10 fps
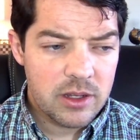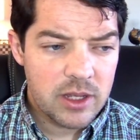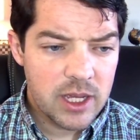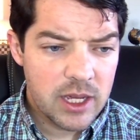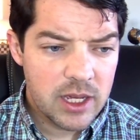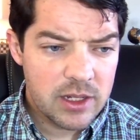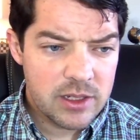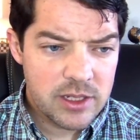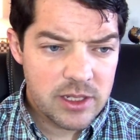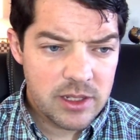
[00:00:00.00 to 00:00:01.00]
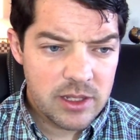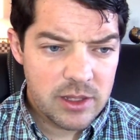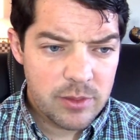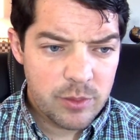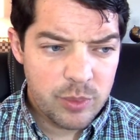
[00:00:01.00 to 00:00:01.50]
And
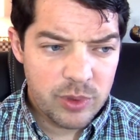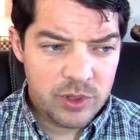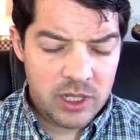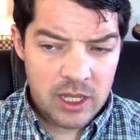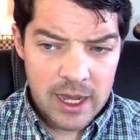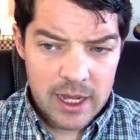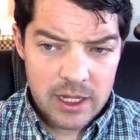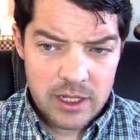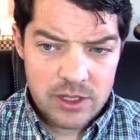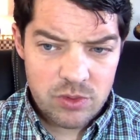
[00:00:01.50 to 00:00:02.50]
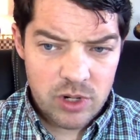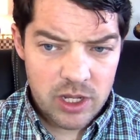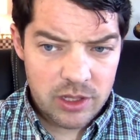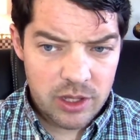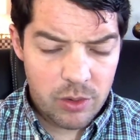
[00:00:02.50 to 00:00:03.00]
black is
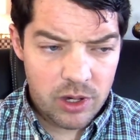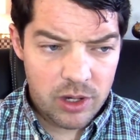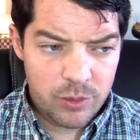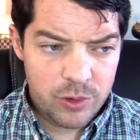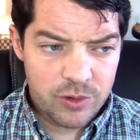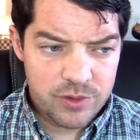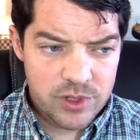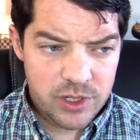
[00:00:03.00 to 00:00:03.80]
running low on moves.